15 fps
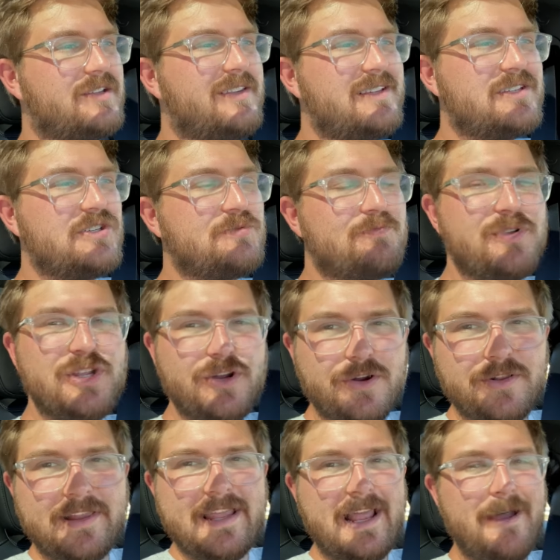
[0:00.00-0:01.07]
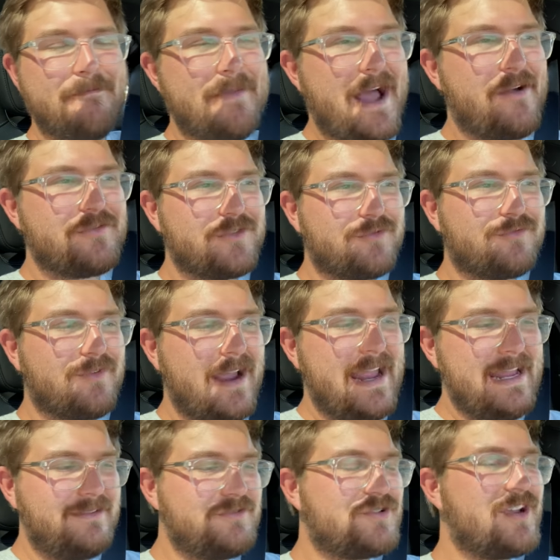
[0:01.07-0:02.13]
So this is purely about the
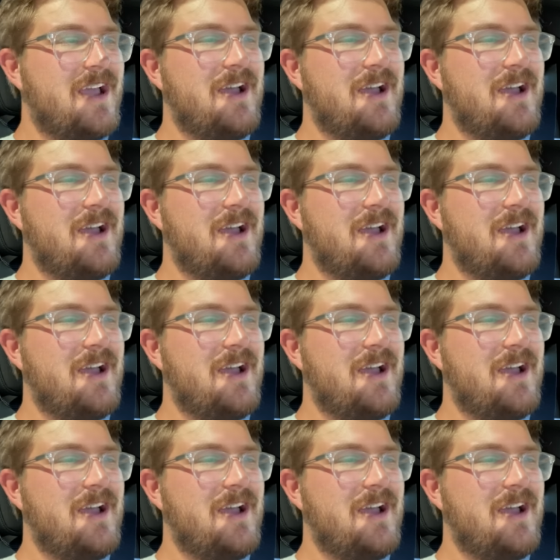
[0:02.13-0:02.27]
range